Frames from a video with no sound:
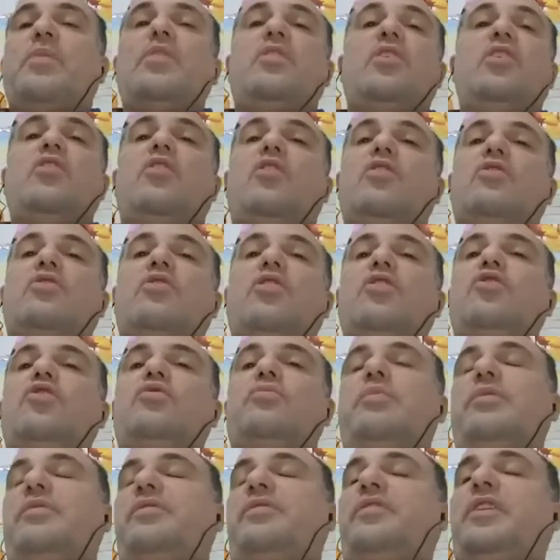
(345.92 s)
they're all going
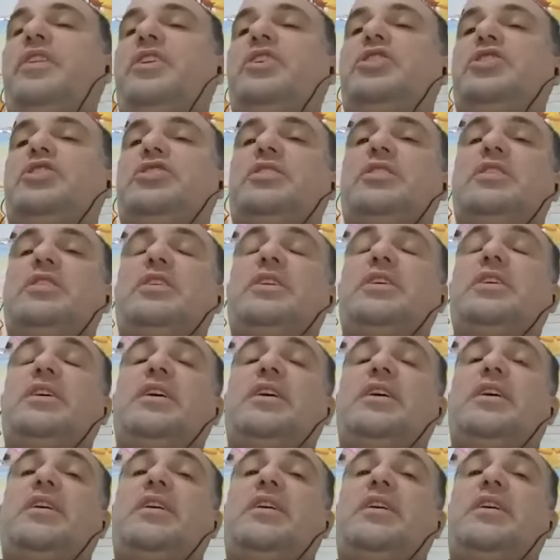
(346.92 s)
to be finished
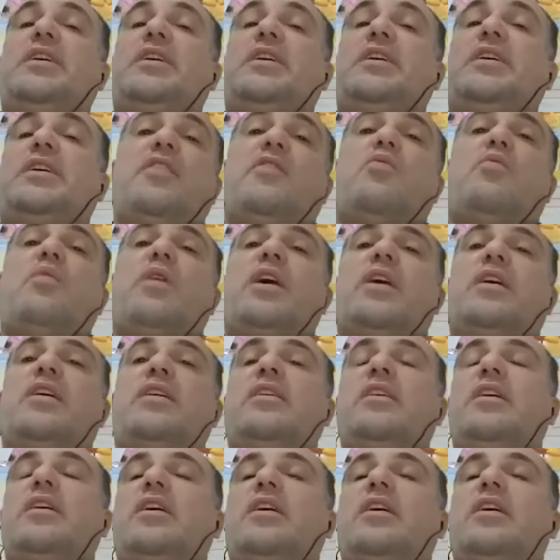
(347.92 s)
uh, either way.